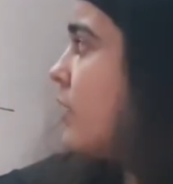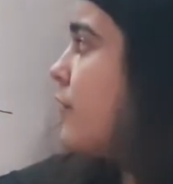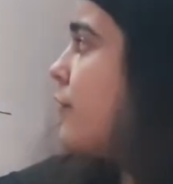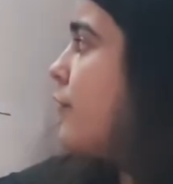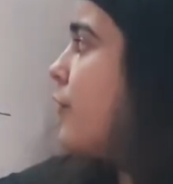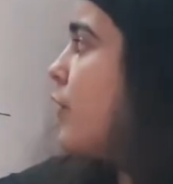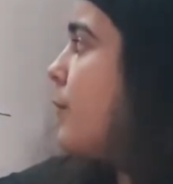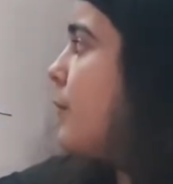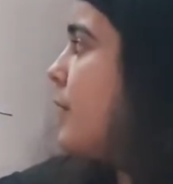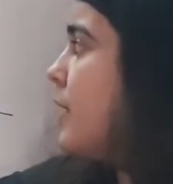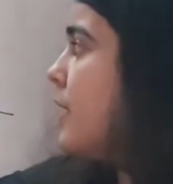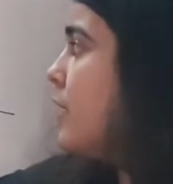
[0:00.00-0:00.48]

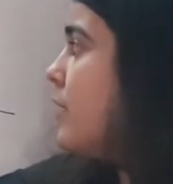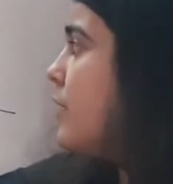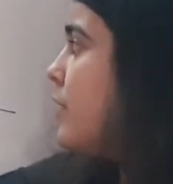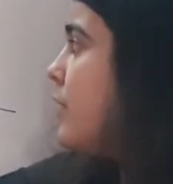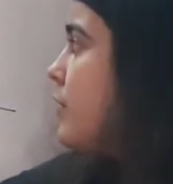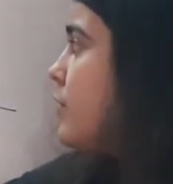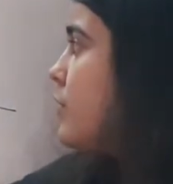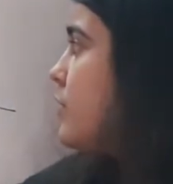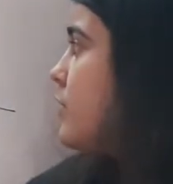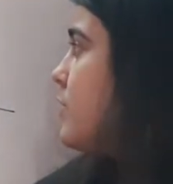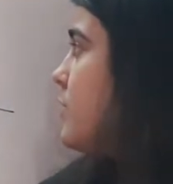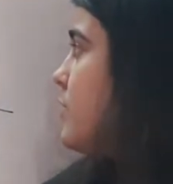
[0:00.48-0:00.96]
from
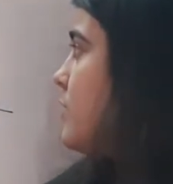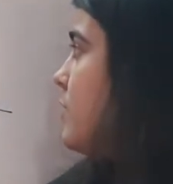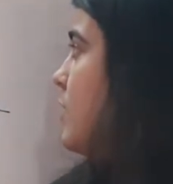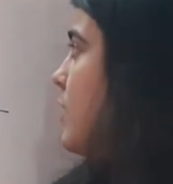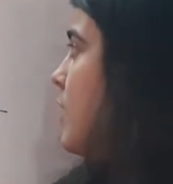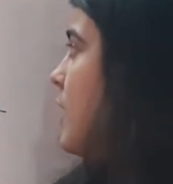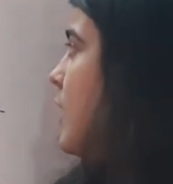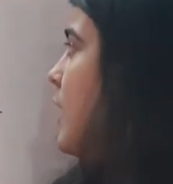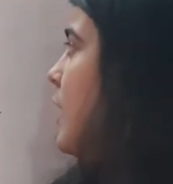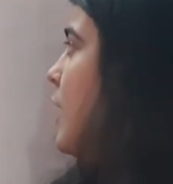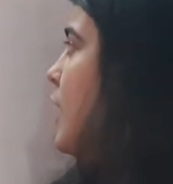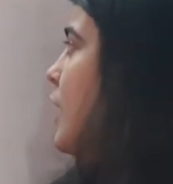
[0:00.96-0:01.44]
here,
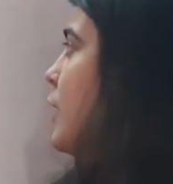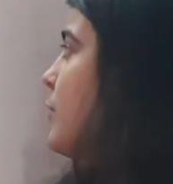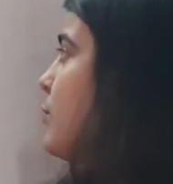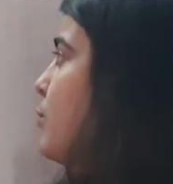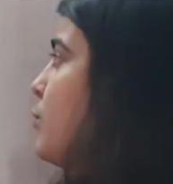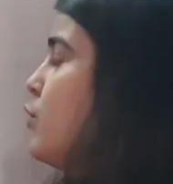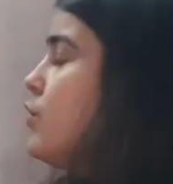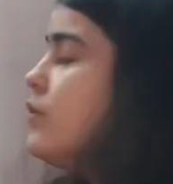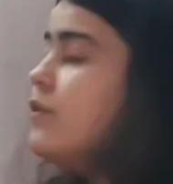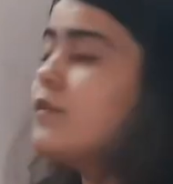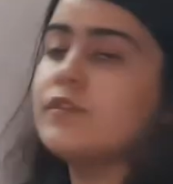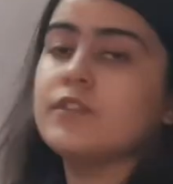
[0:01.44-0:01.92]
it
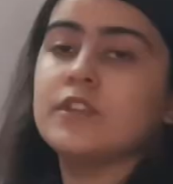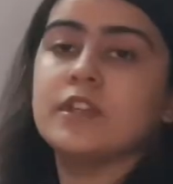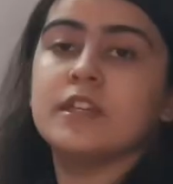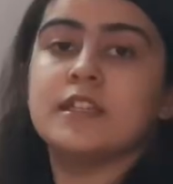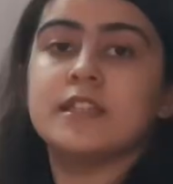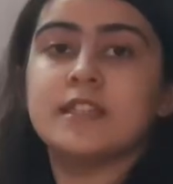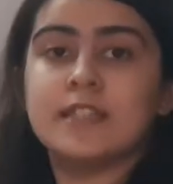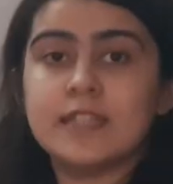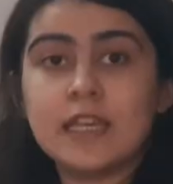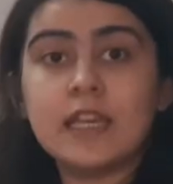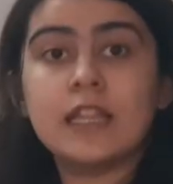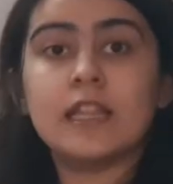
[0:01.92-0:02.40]
moved
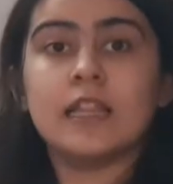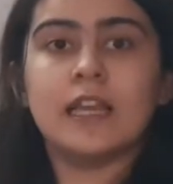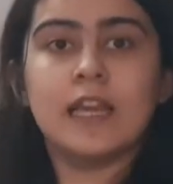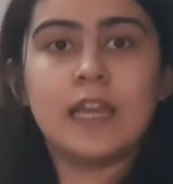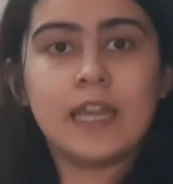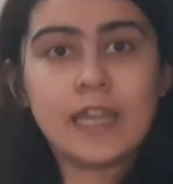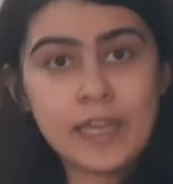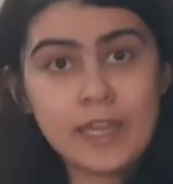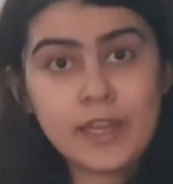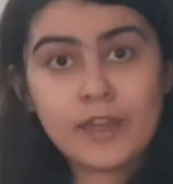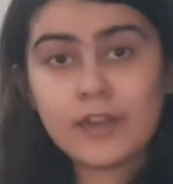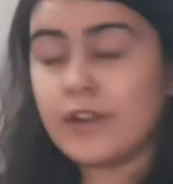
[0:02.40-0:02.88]
till
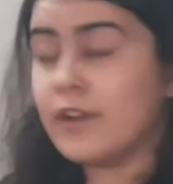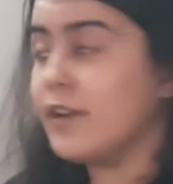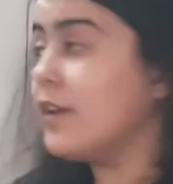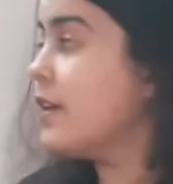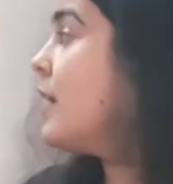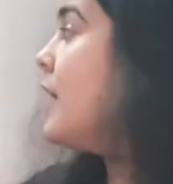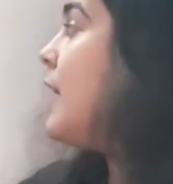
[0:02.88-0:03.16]
here